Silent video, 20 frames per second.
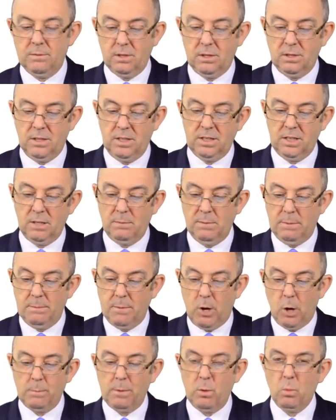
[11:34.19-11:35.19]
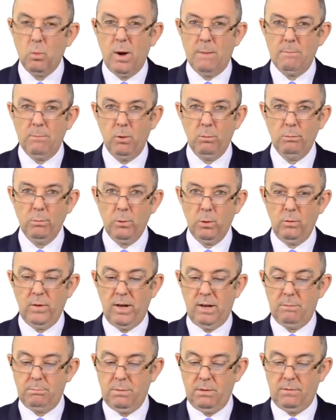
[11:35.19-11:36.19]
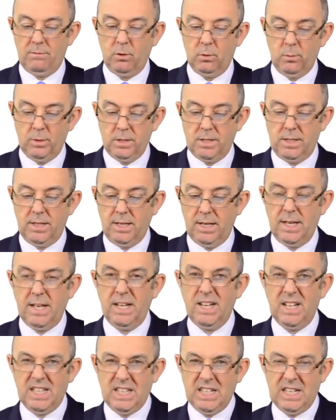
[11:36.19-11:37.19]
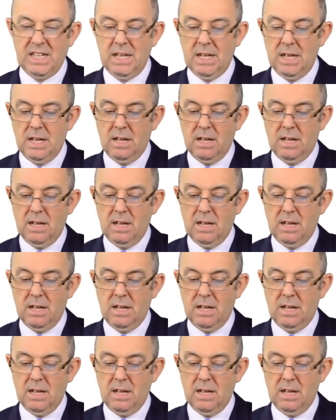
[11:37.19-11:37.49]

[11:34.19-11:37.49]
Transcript: So I think there might be one more move up before we see another